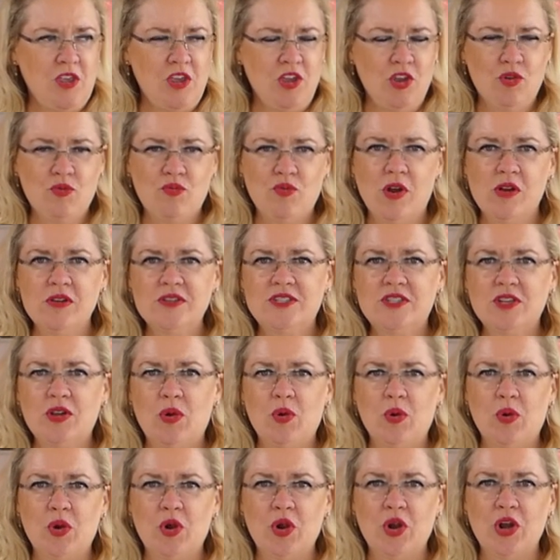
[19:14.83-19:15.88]
you roast the
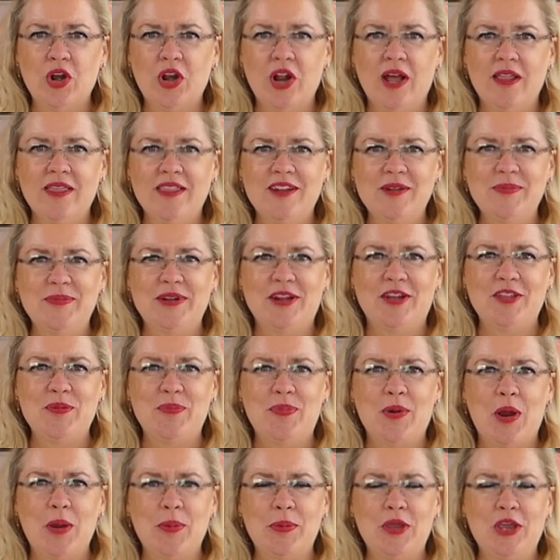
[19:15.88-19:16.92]
corn a little bit on the
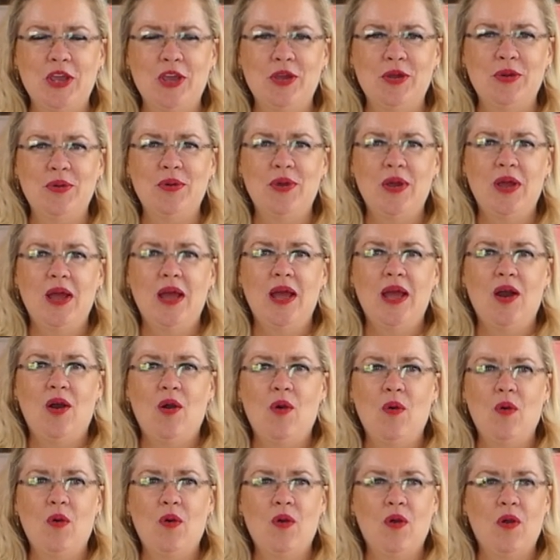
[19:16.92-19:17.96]
barbecue
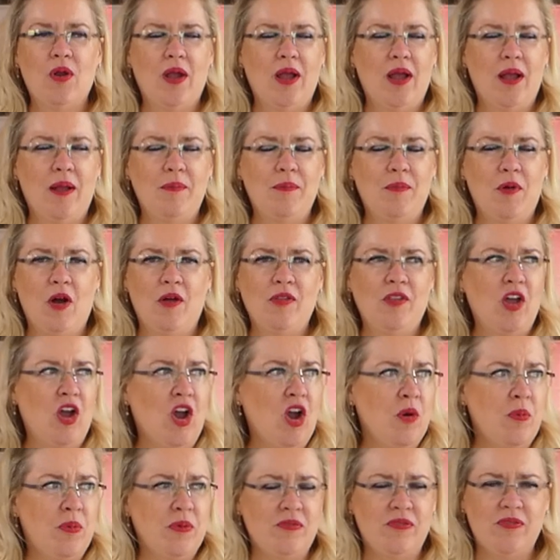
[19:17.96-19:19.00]
or um, on the
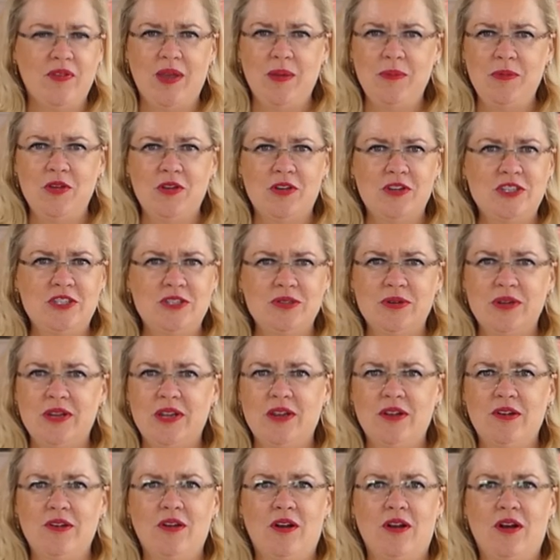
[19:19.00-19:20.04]
open flame. You could do it
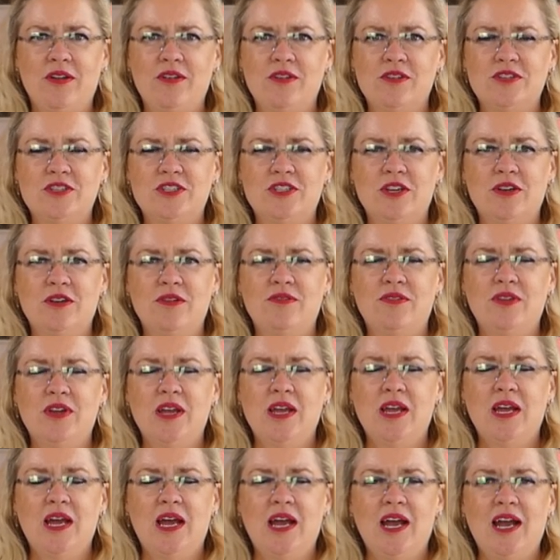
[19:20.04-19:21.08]
here on your stove.
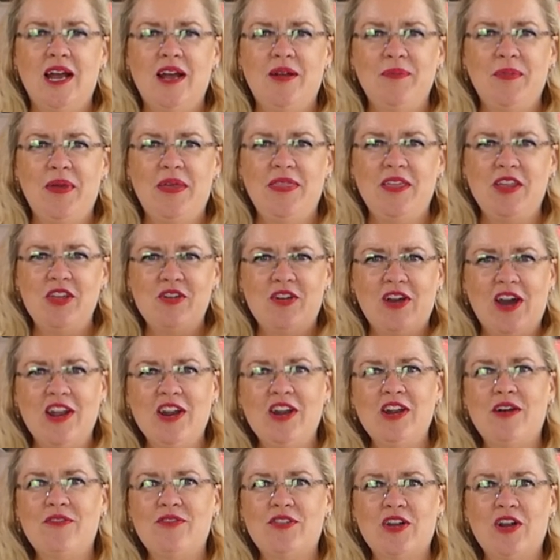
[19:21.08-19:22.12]
Um, and then you cut
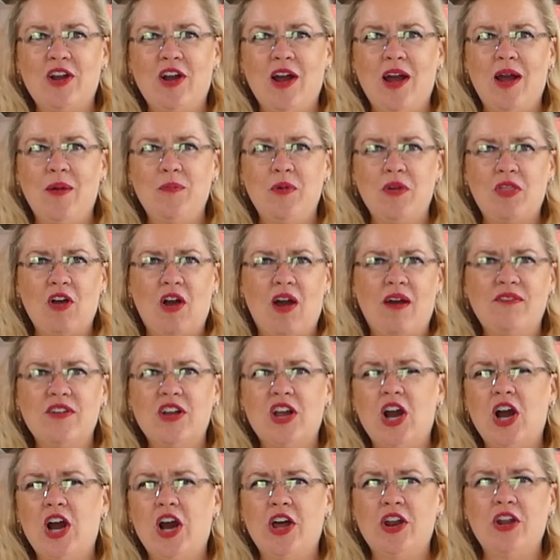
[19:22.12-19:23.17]
it off the cob with
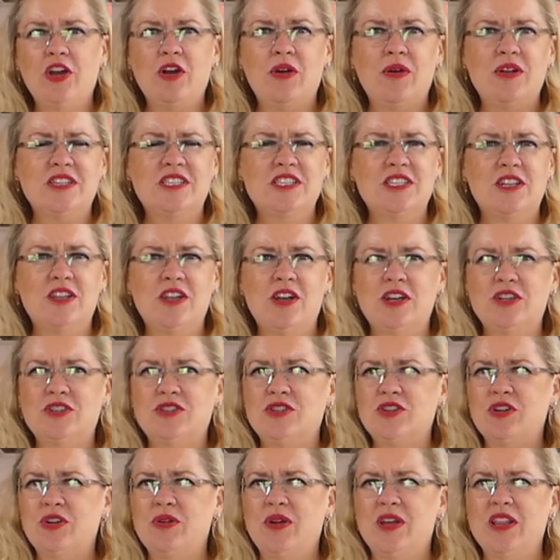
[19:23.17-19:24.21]
avocado and
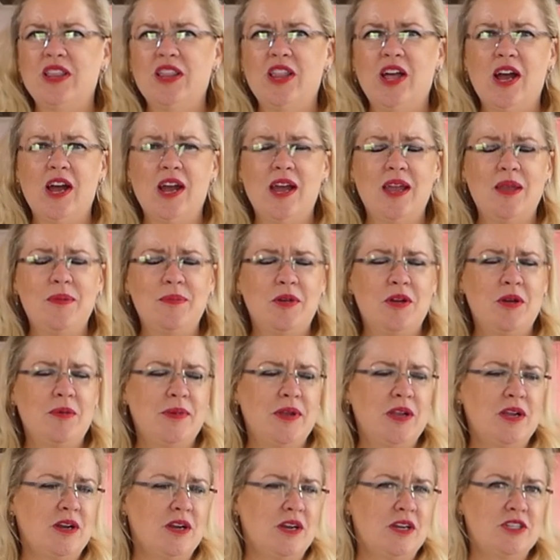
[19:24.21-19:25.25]
cilantro and lime. Oh
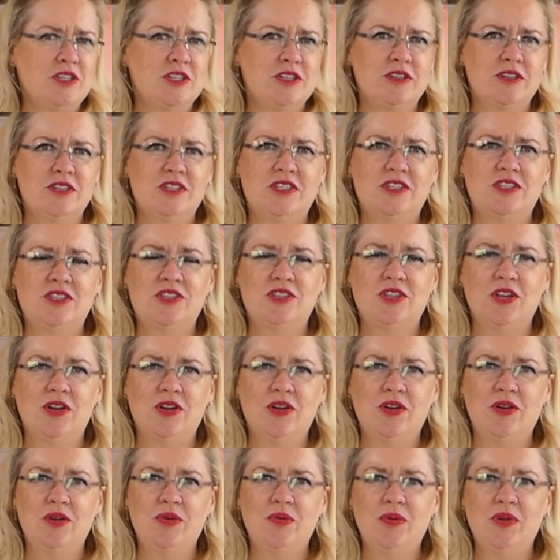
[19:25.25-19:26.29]
my gosh, it looks
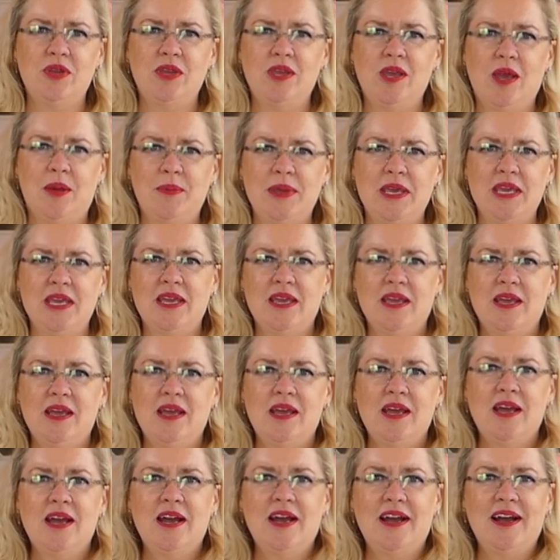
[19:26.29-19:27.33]
so yummy.
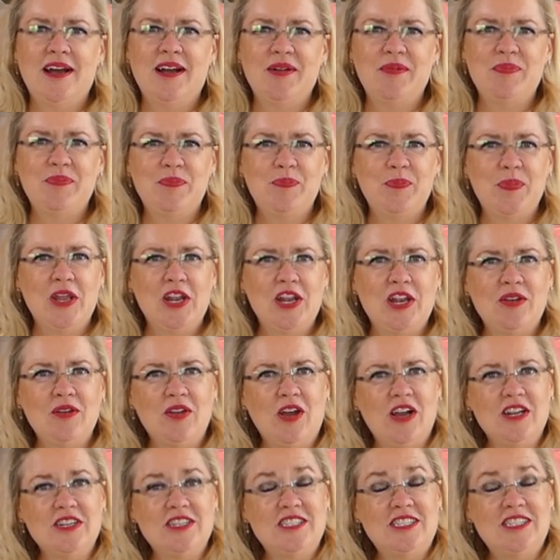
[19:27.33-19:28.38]
Um, but
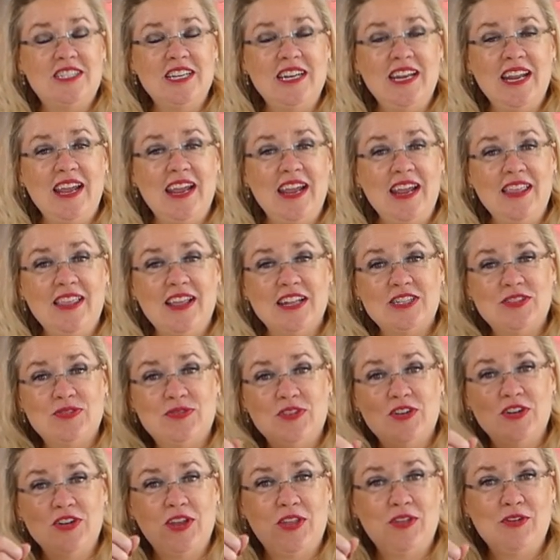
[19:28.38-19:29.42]
not today. That's
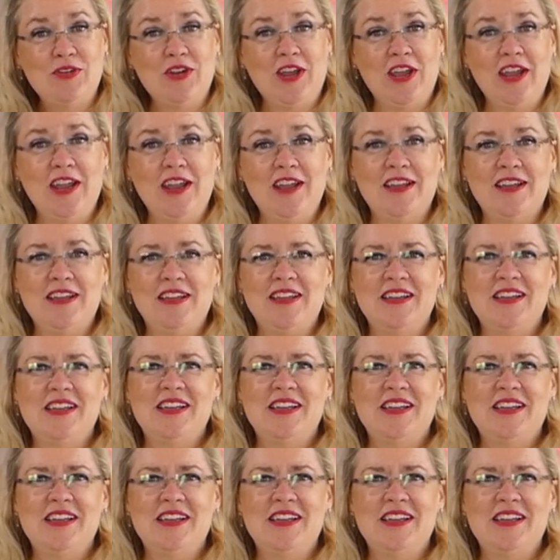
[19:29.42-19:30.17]
for another day.